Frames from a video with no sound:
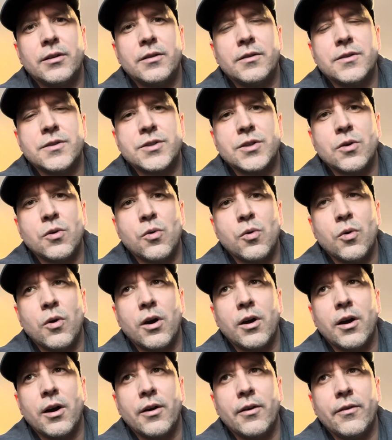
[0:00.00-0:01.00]

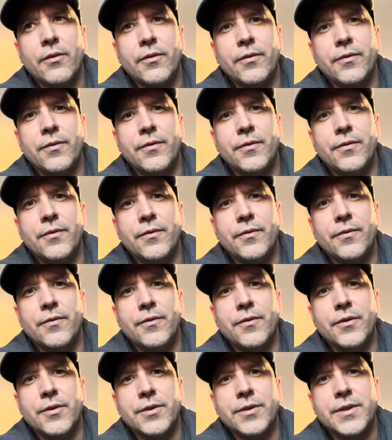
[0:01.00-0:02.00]
so
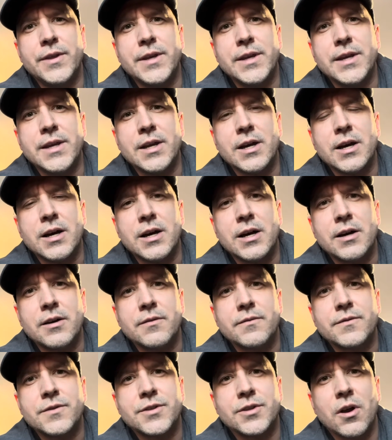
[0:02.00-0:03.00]
the
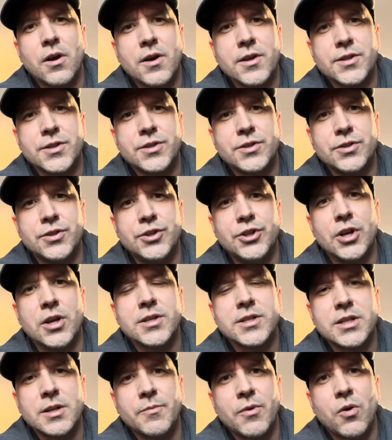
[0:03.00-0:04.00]
saw is
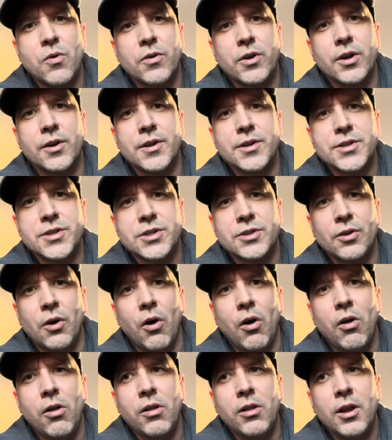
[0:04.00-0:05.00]
just about gonna
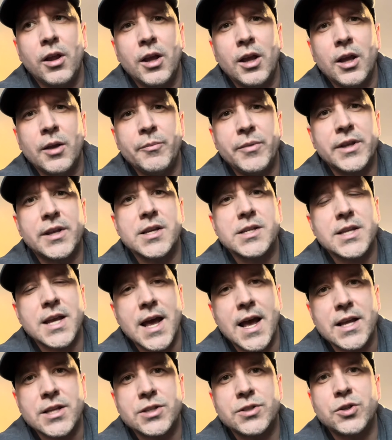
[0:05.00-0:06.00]
stall because it
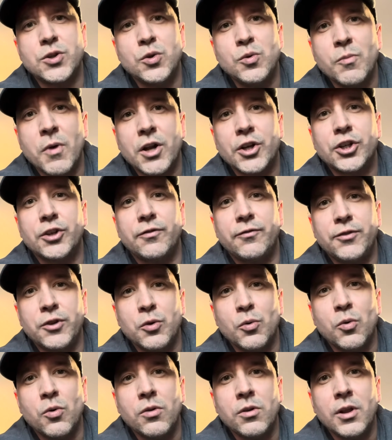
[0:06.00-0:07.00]
has too much
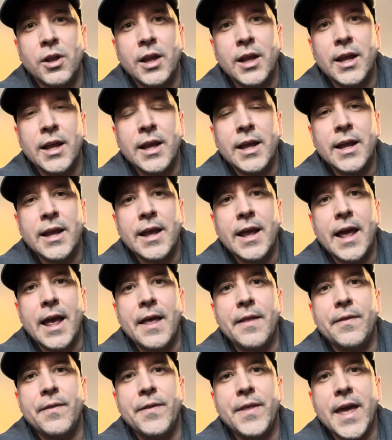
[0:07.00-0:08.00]
fuel,
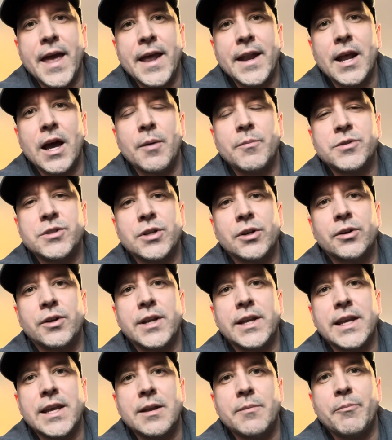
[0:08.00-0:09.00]
and then I'm
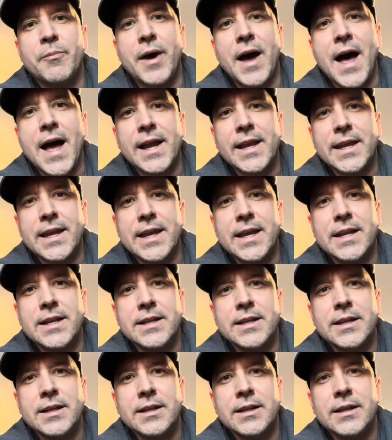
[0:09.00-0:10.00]
turning it back in